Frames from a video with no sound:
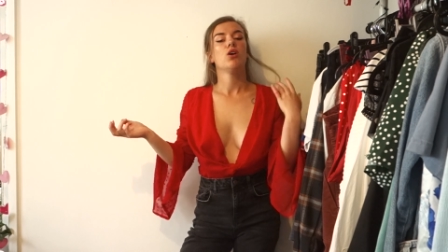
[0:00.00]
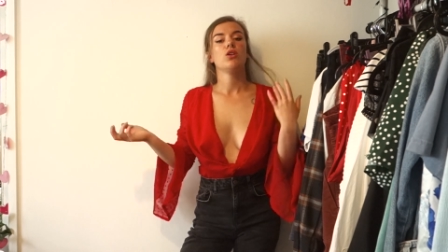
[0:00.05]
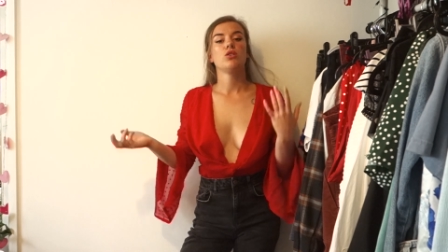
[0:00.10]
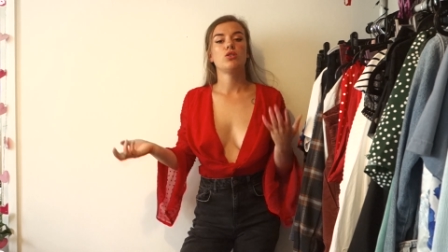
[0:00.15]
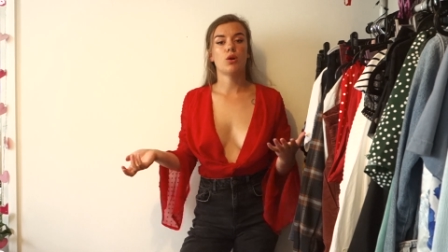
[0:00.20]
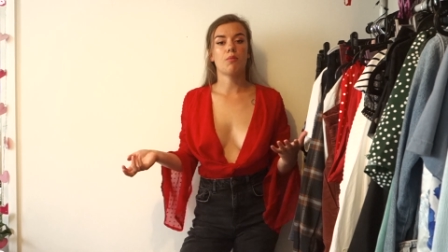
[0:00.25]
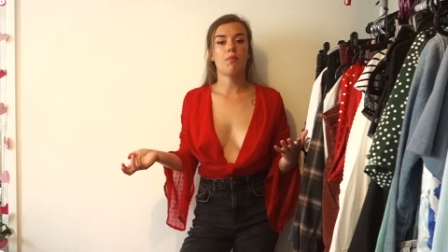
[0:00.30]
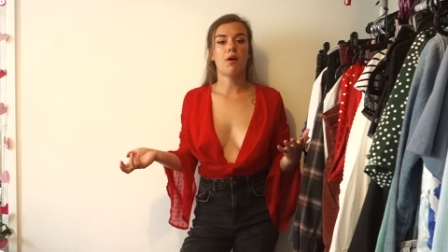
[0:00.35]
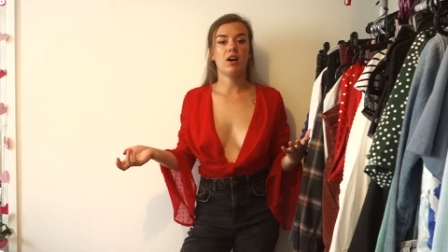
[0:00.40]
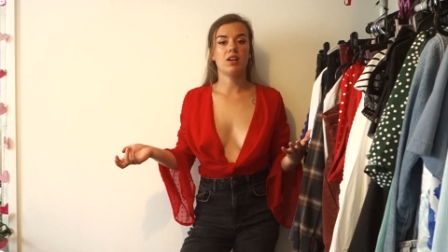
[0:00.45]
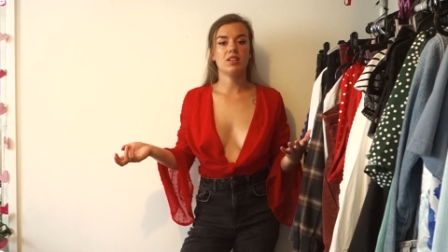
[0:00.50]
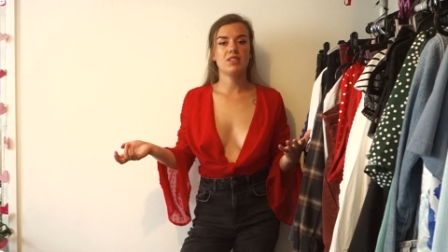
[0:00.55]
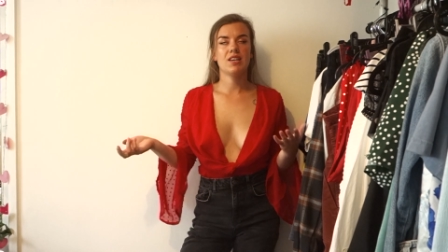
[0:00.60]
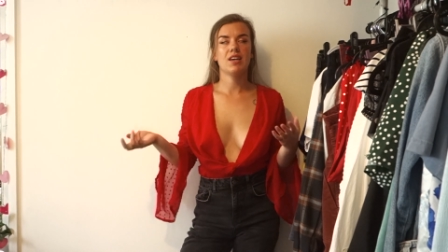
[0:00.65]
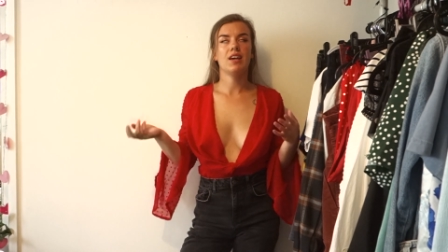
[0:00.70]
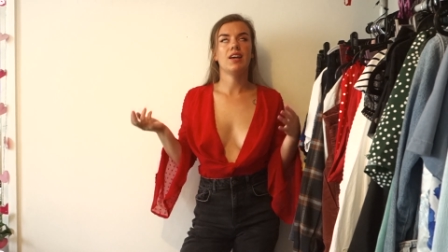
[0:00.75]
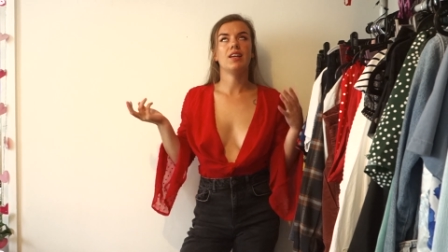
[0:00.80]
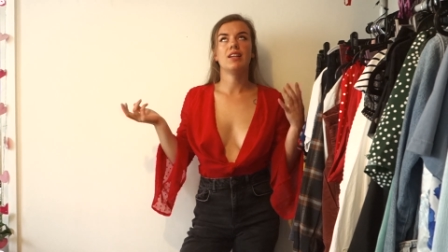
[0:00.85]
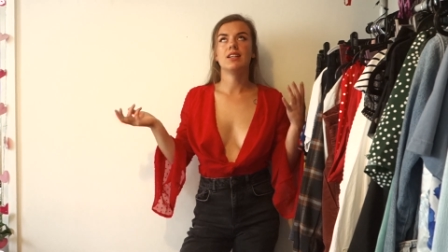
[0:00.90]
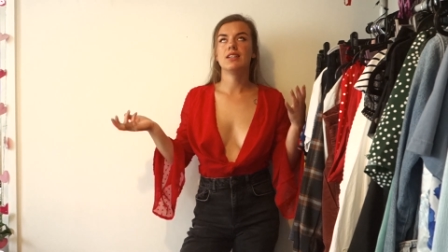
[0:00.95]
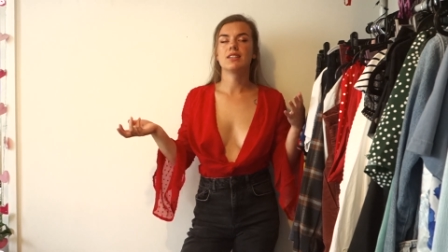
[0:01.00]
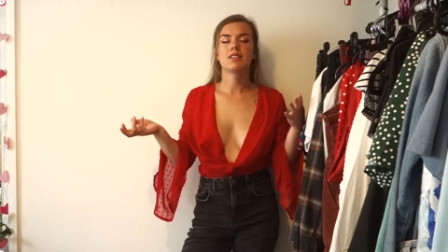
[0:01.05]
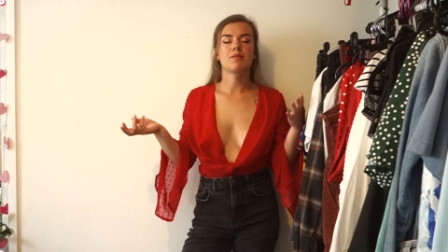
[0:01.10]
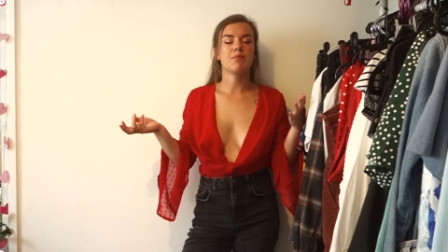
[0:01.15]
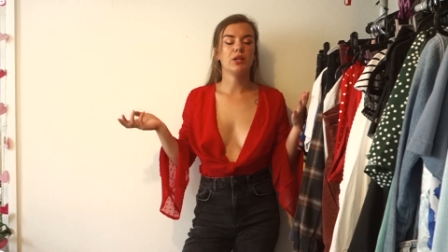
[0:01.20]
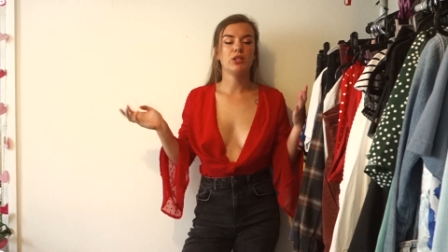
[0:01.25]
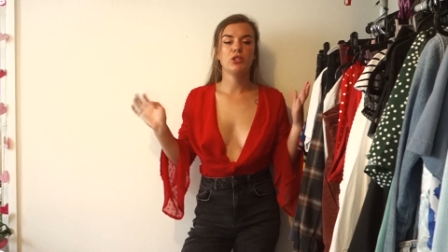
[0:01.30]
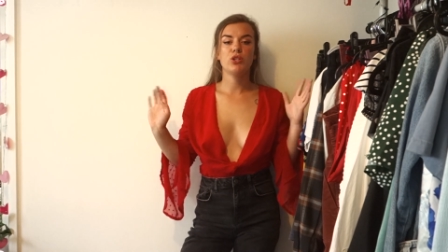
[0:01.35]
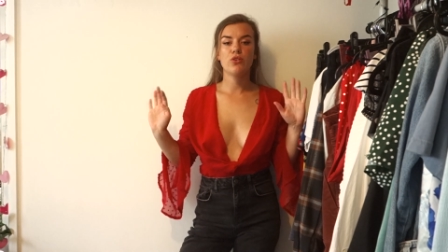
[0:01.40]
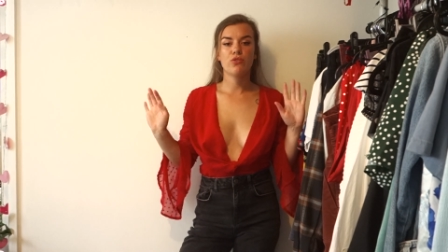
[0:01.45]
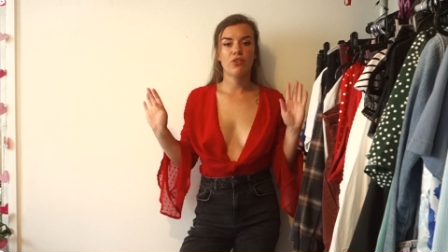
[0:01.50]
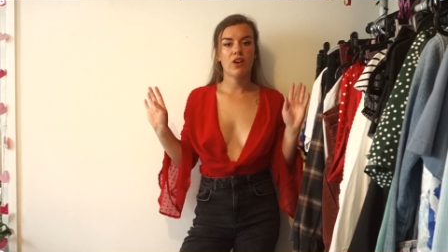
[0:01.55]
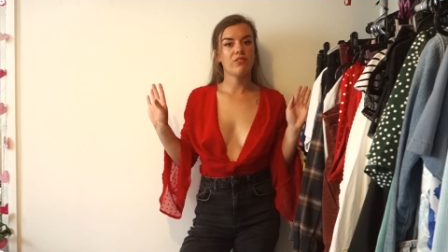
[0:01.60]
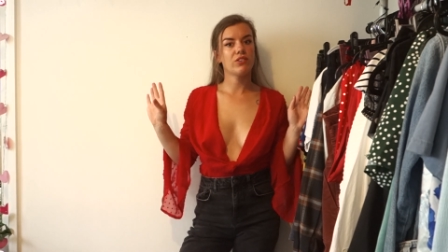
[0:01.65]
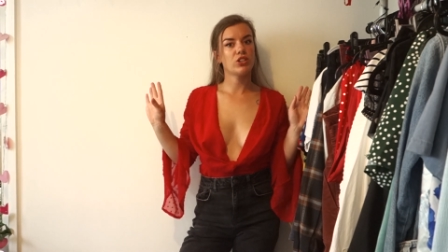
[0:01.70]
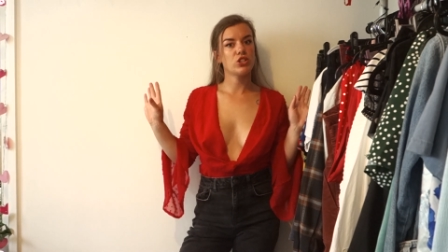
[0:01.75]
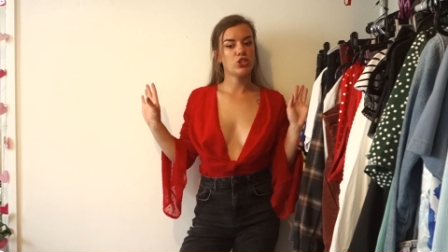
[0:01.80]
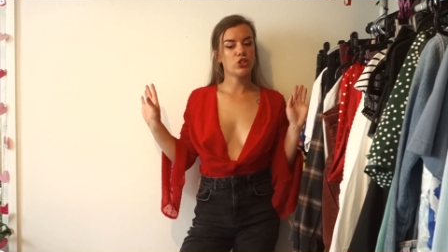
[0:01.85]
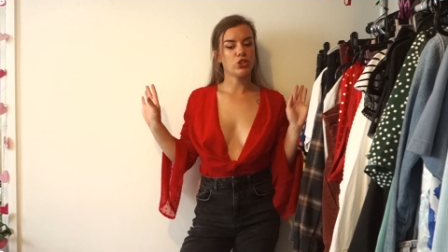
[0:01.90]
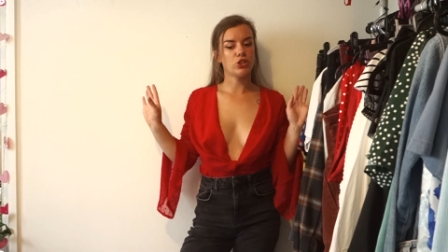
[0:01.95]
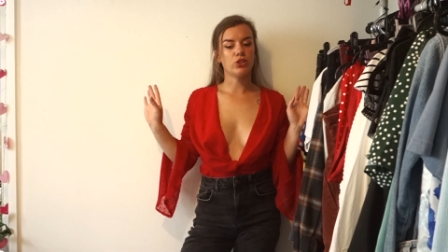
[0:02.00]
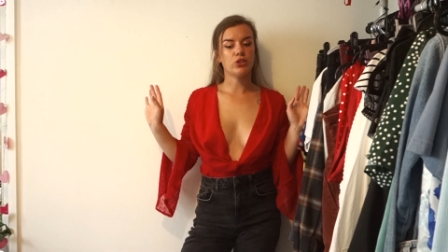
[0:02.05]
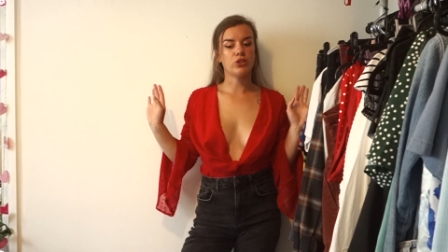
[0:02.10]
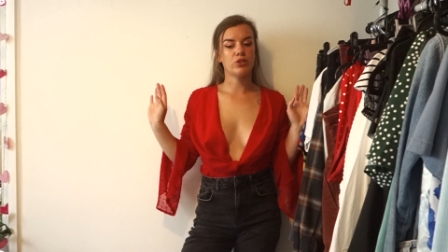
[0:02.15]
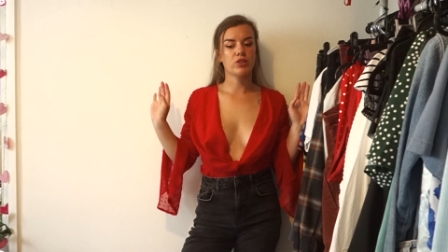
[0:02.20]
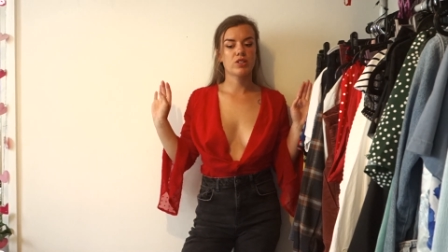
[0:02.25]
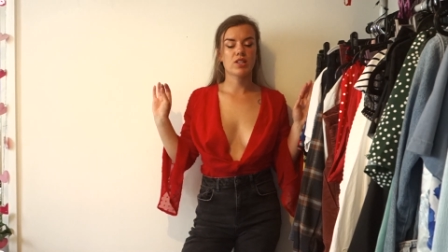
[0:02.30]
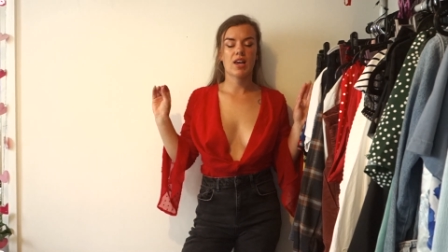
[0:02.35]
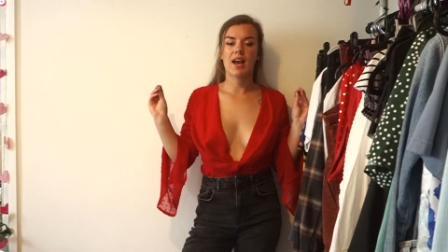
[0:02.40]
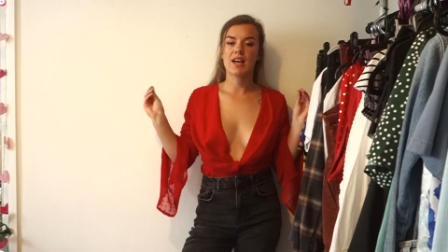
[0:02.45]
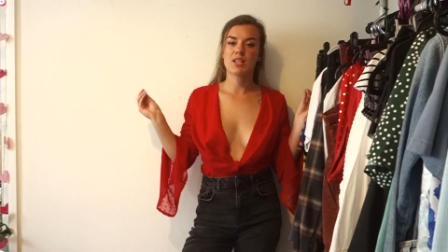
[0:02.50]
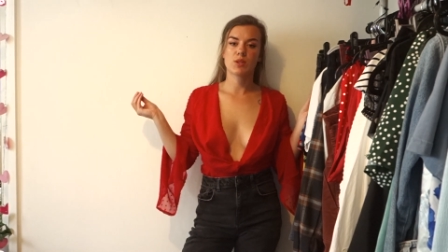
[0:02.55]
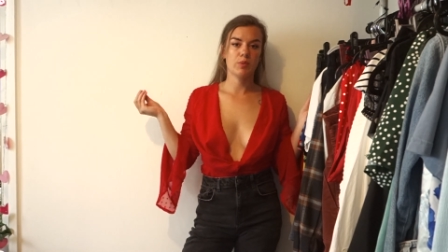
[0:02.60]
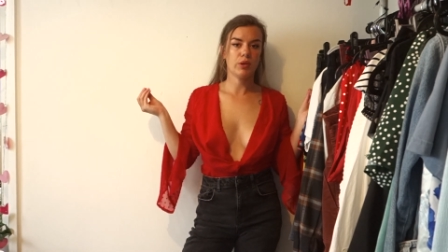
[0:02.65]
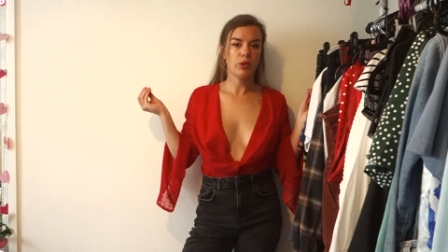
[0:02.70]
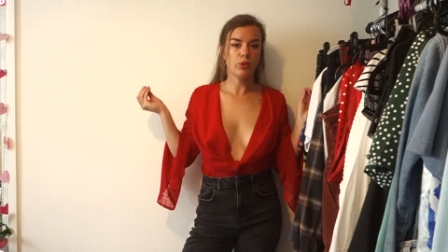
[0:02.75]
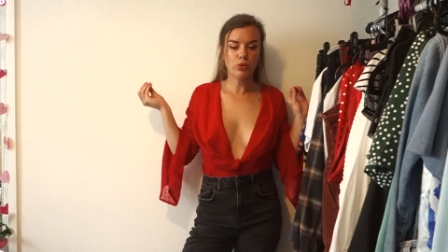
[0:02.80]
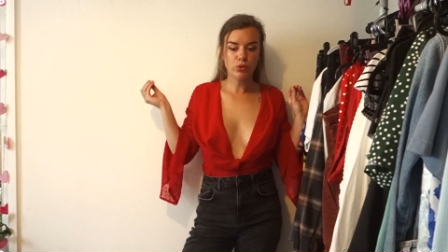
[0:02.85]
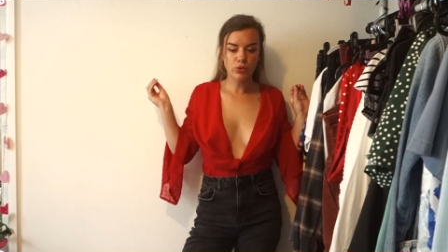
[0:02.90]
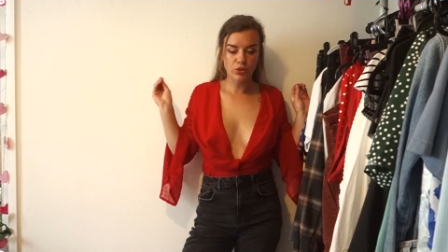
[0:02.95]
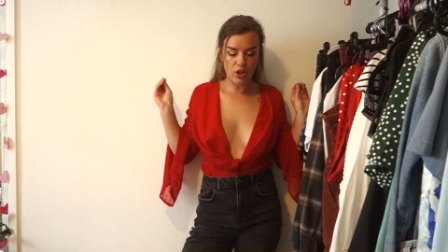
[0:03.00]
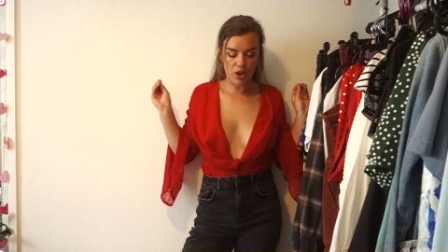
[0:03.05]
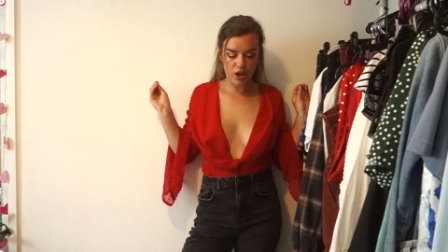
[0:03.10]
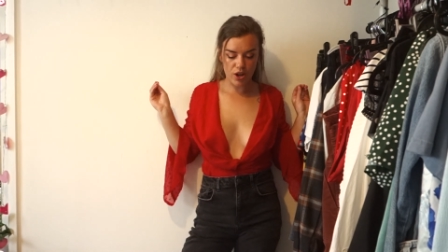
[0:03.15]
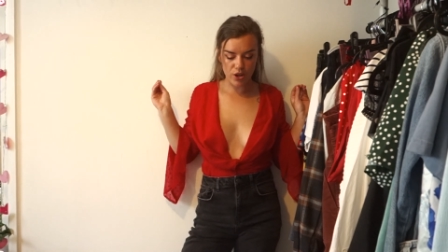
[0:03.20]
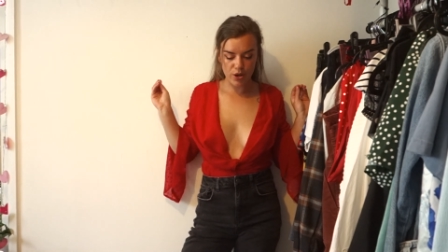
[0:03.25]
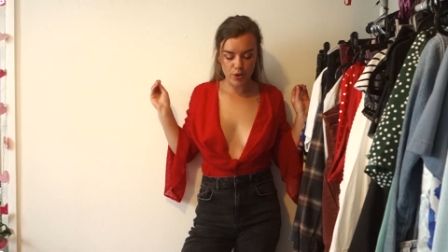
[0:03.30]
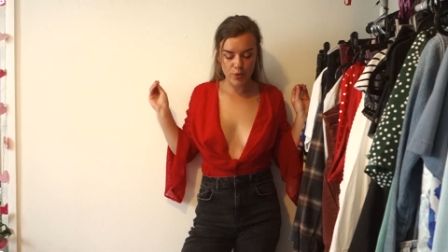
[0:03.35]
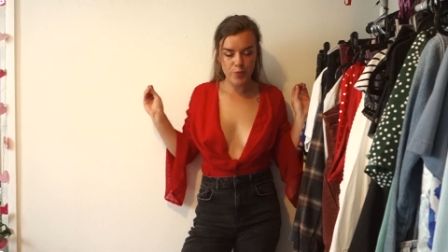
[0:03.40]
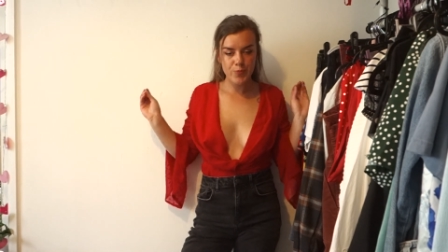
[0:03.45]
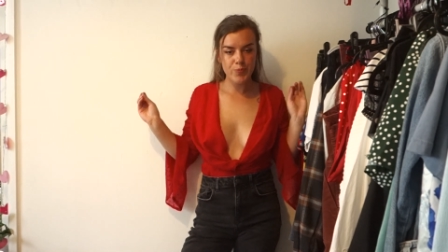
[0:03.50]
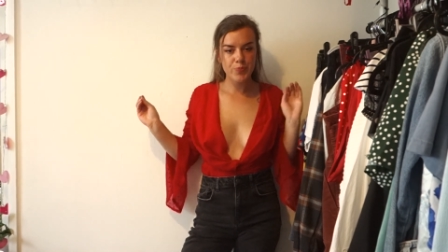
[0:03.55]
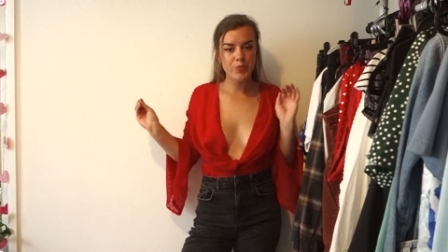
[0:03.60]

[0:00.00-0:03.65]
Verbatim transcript: Doc Martens, my two favourite shoes, as we all know,